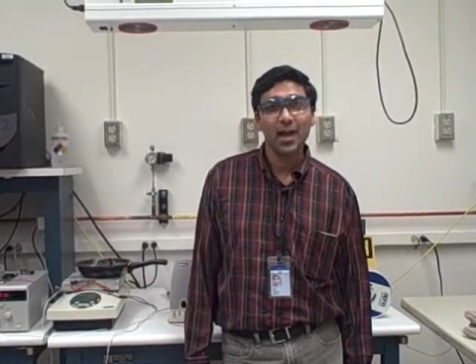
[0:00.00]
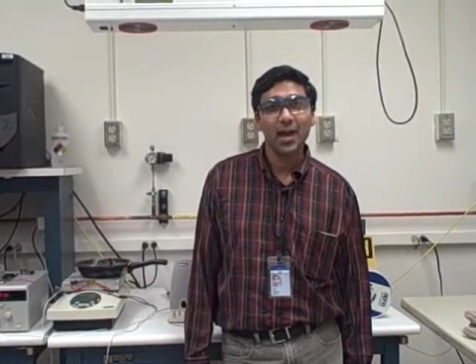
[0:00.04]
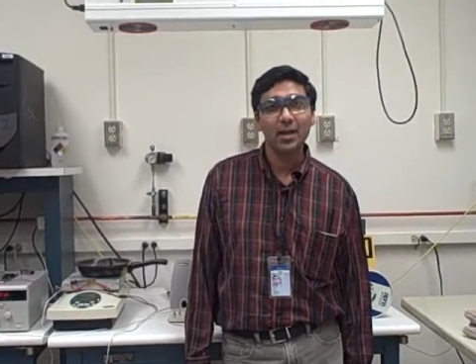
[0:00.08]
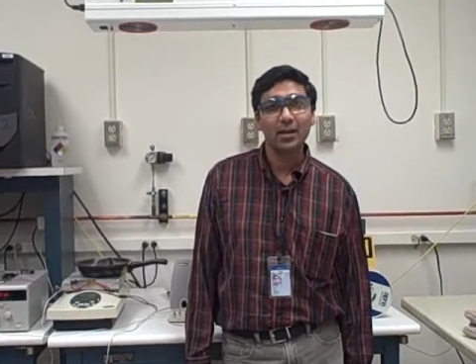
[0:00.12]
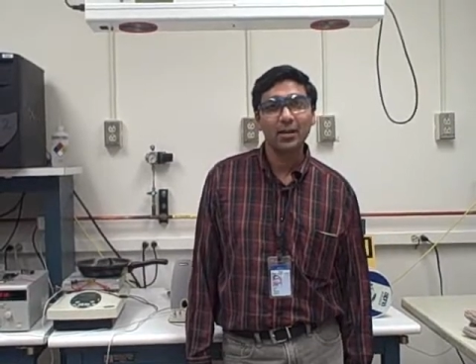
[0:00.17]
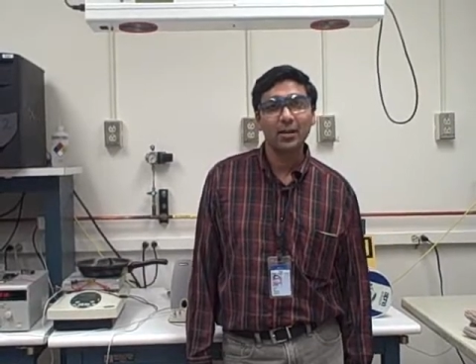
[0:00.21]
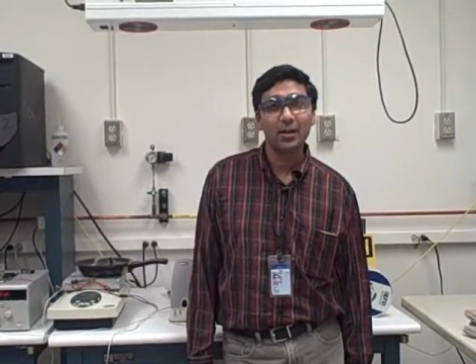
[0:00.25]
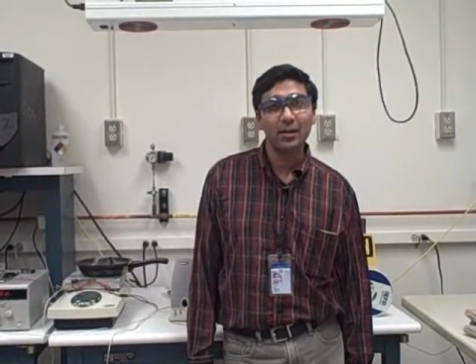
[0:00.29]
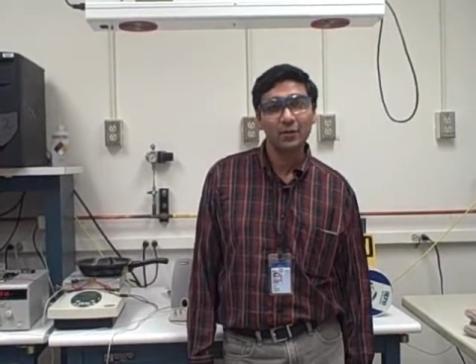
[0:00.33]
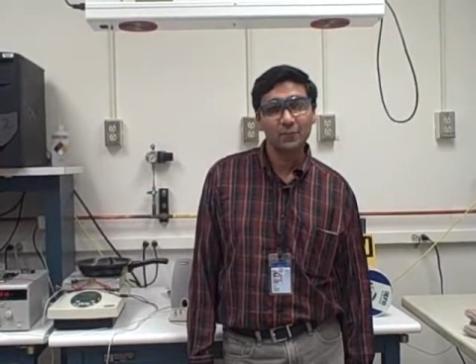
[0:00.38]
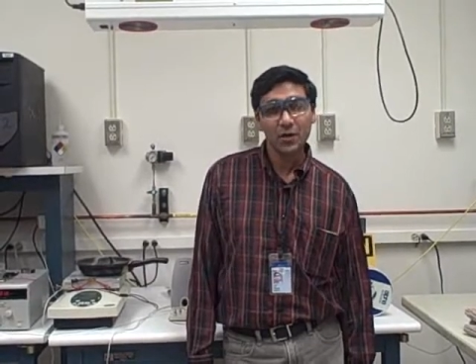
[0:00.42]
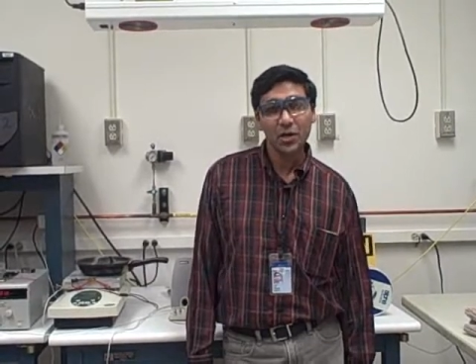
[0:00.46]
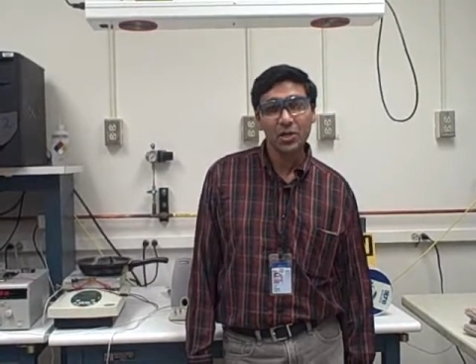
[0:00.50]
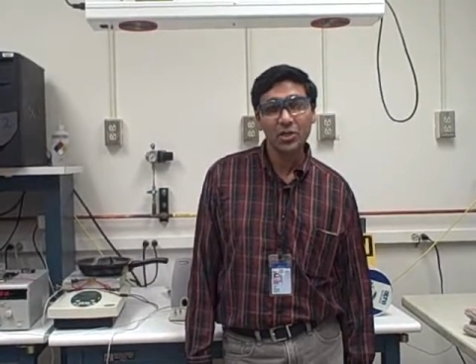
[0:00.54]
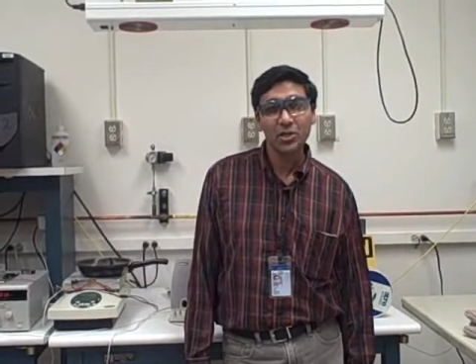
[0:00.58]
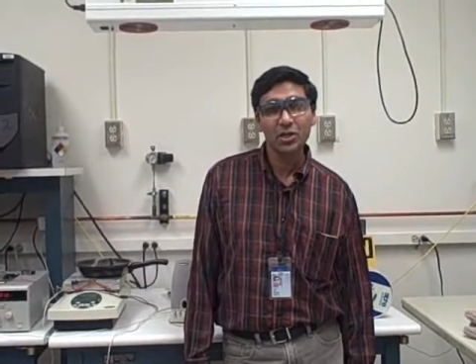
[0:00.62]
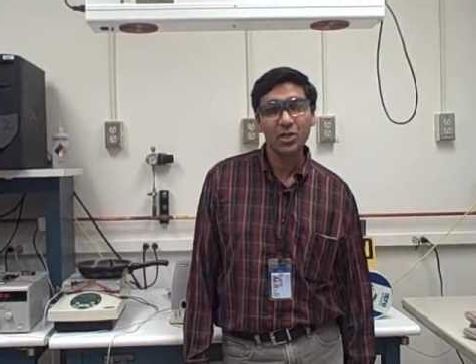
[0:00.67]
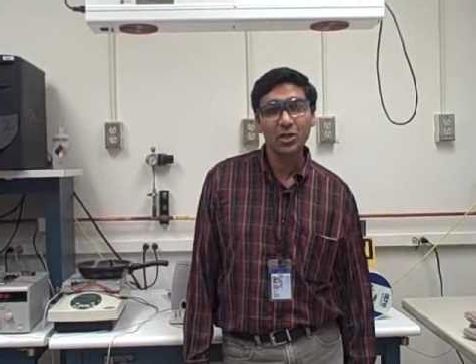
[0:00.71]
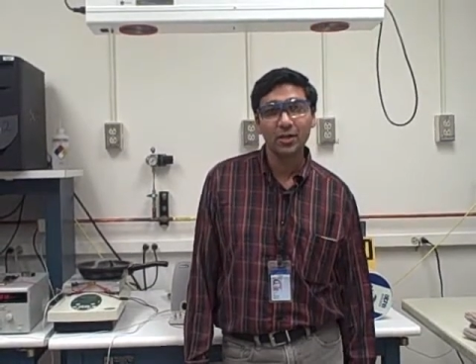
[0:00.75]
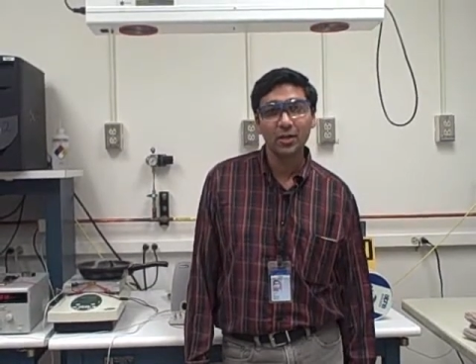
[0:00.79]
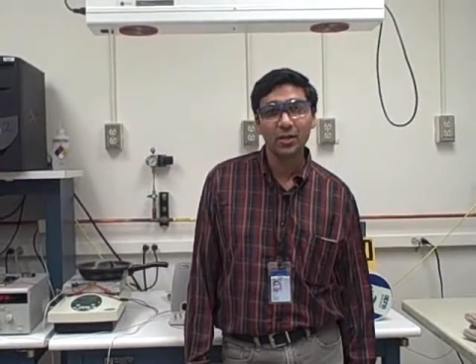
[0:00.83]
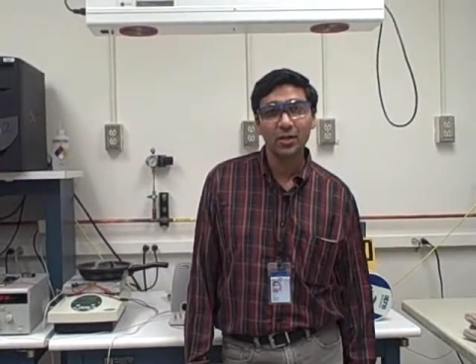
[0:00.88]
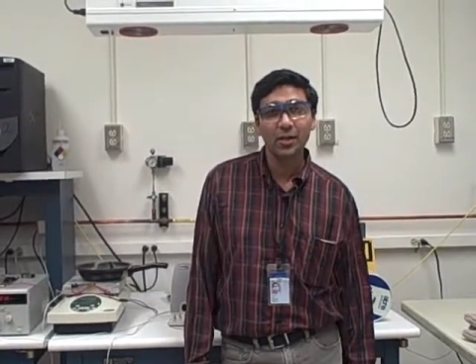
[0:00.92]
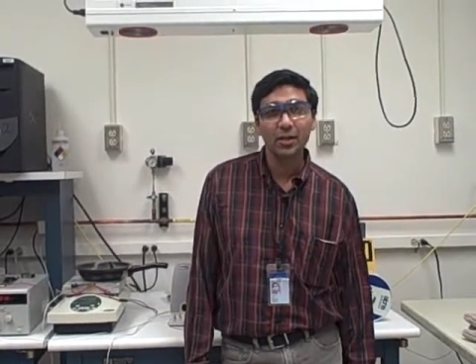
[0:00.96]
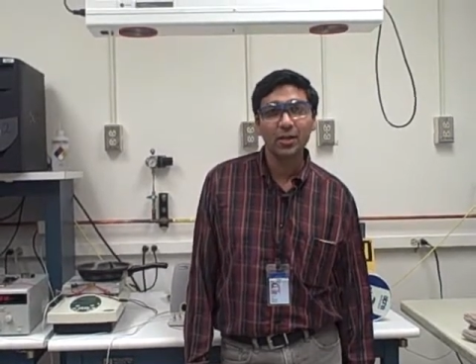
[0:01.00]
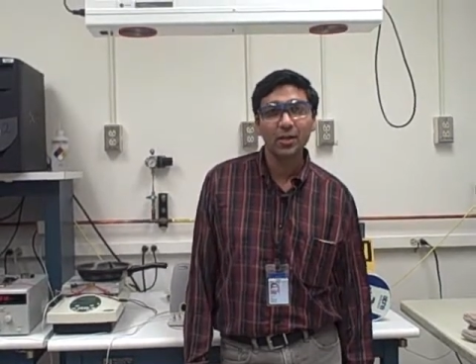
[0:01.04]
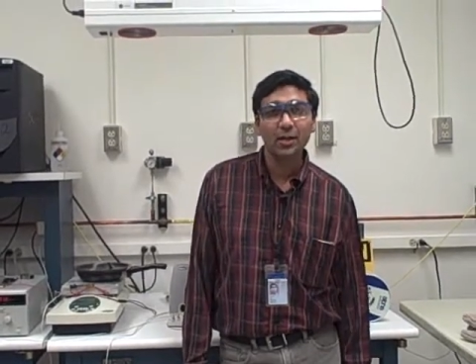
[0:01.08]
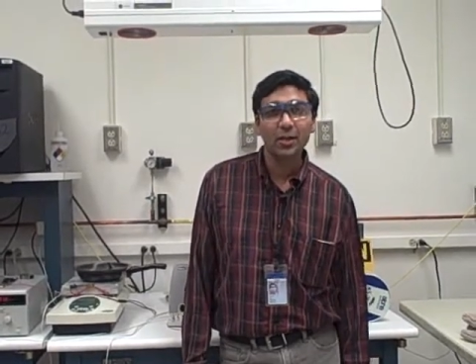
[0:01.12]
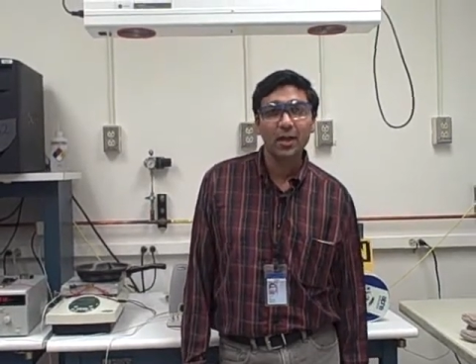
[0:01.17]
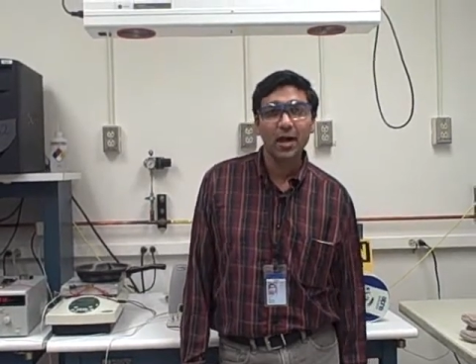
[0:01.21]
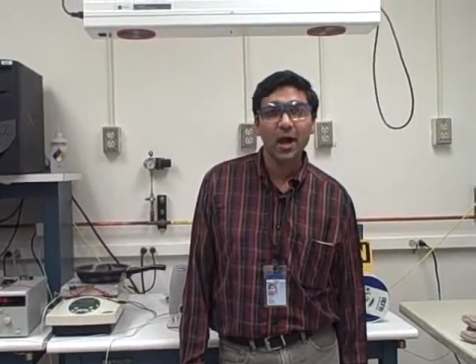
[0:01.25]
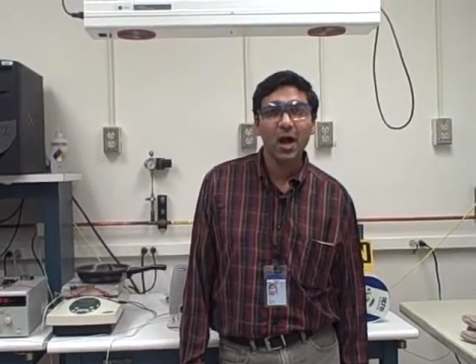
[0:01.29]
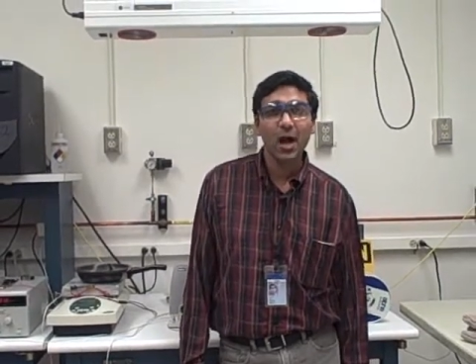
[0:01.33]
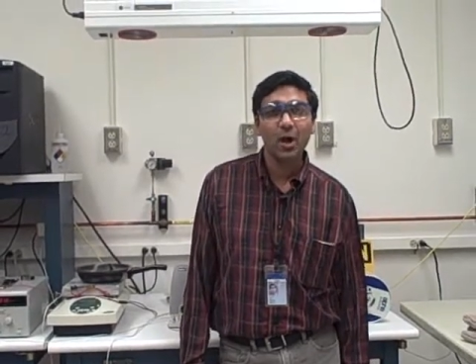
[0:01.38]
And conventionally,